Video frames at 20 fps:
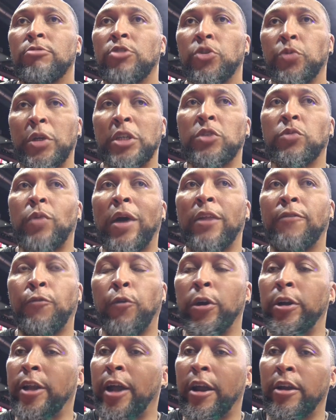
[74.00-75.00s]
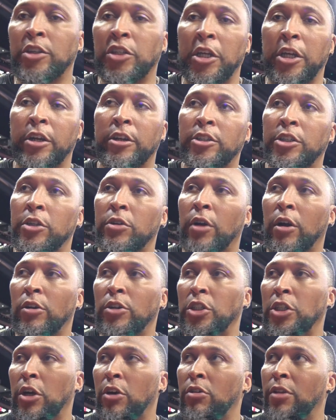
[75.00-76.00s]
the reason why the 49ers are here too, though.
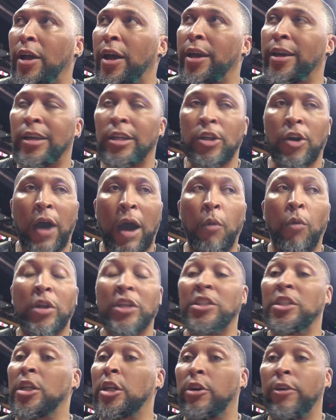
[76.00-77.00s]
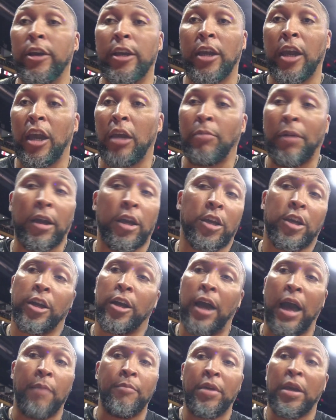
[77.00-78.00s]
So like, you know, I want to see a great game. I
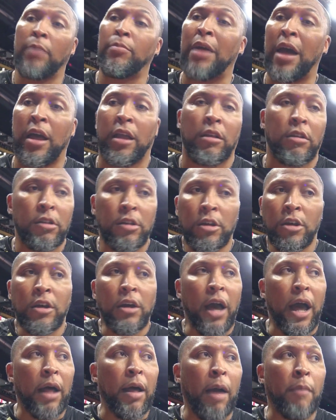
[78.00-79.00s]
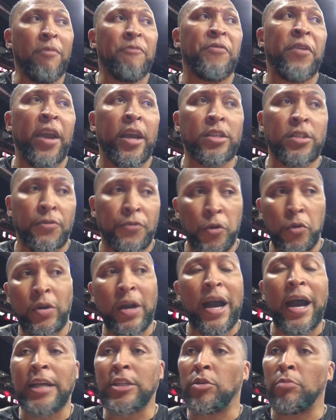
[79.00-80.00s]
care. I mean, I'm not. I'm fans of a few
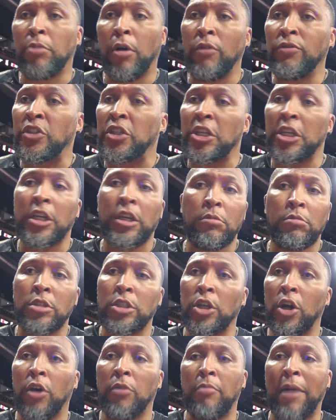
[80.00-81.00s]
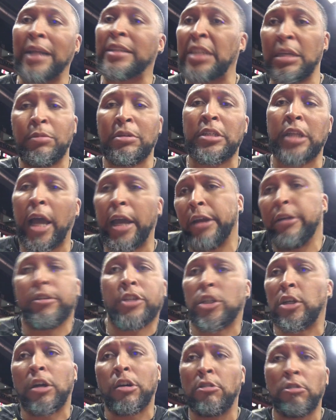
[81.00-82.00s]
guys on both teams, so my team is not here.
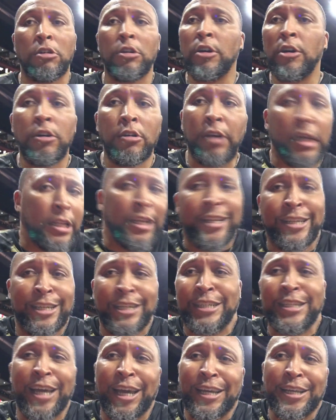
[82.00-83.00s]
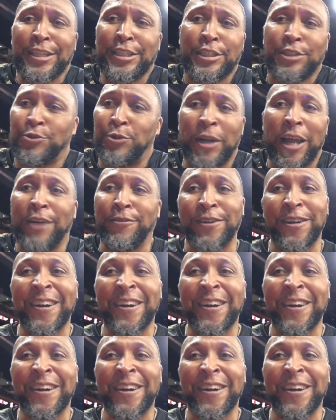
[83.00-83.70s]
So at the end of the day, it's whatever.